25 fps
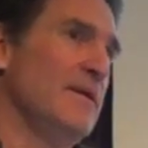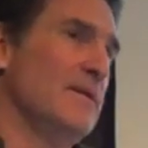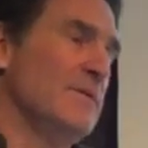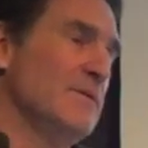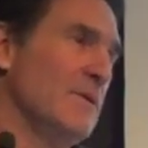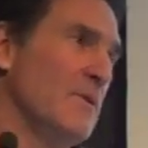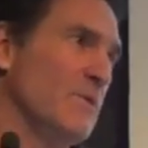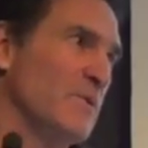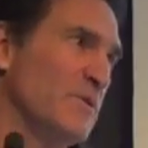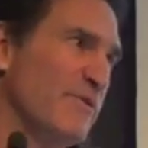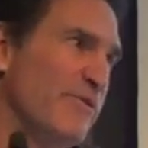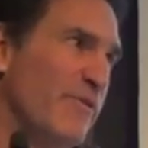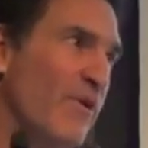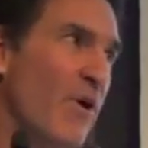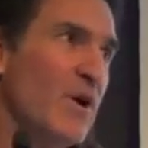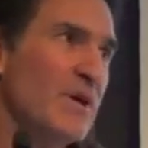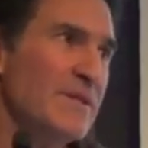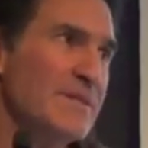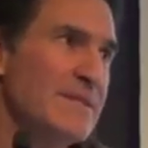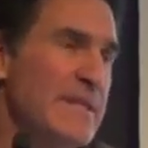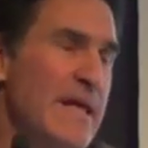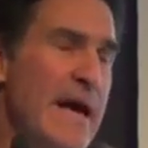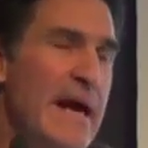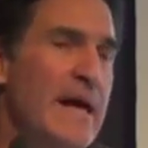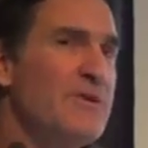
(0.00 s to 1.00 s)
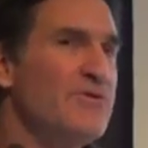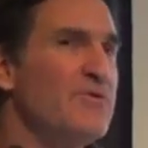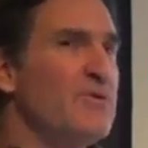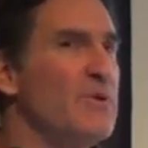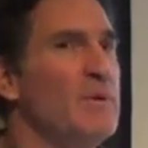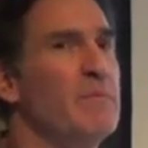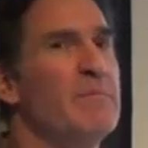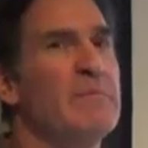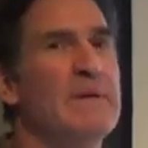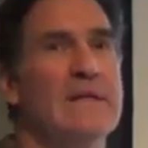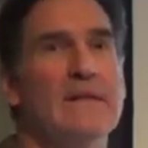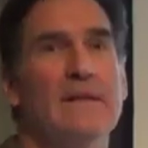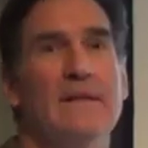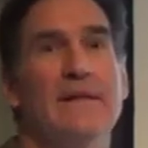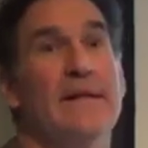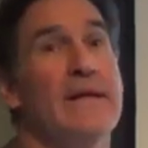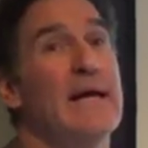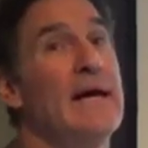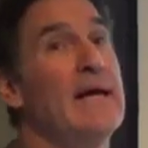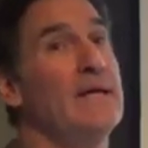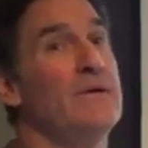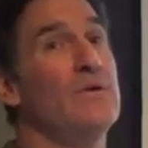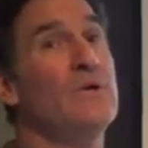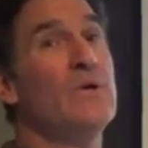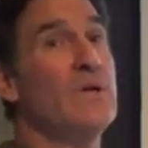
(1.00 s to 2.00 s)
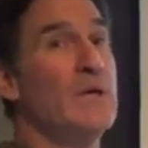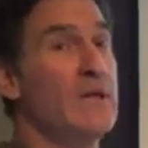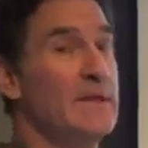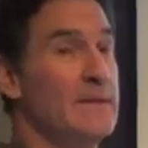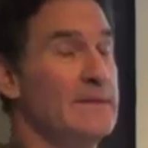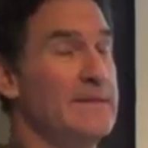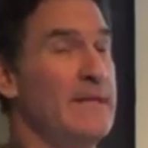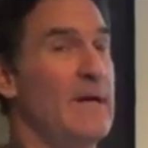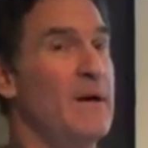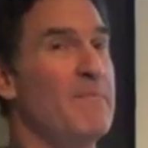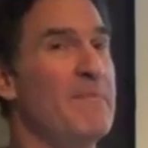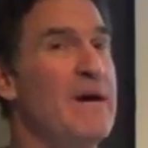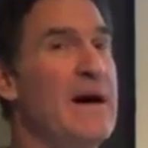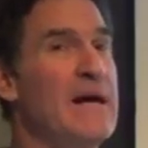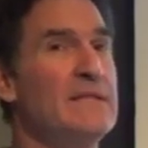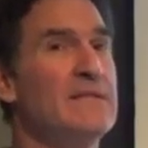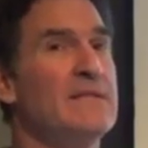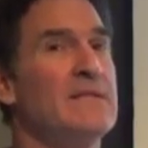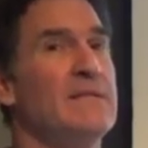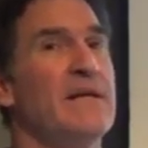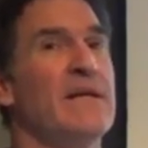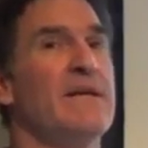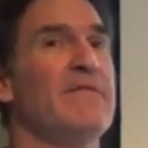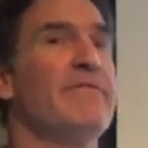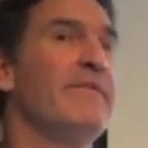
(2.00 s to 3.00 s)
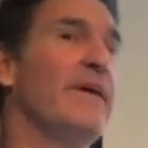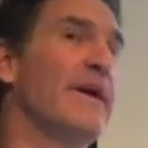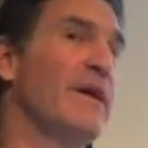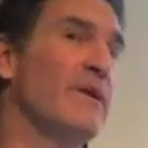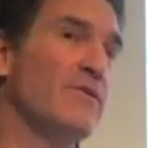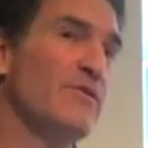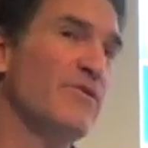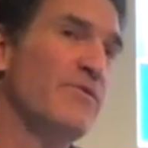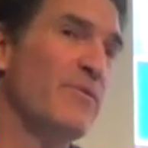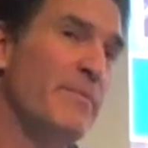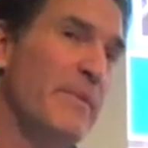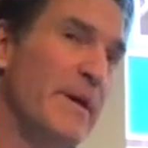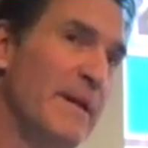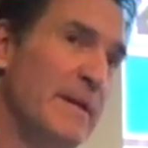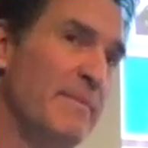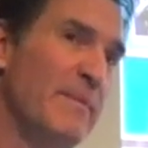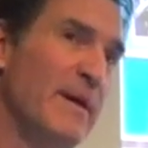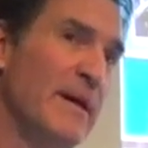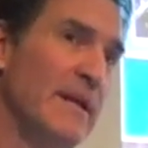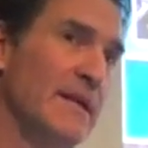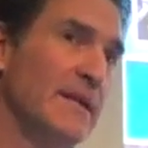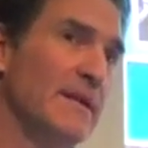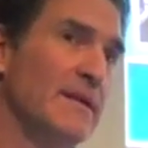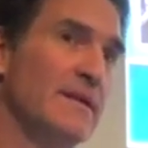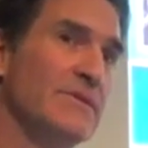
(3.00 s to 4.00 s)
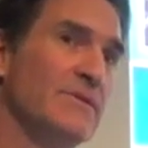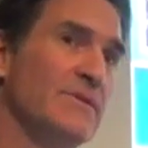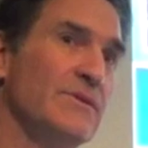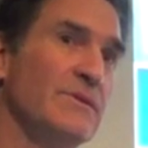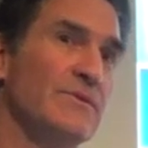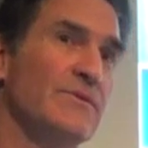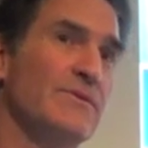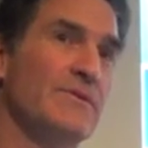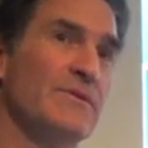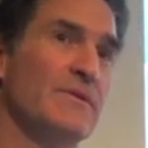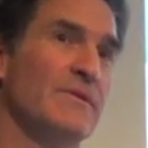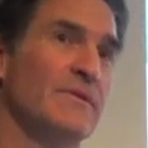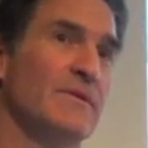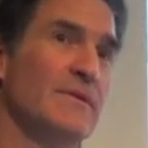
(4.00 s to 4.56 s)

So as far as natural ability, I, you couldn't tell my stick figures from anybody else's.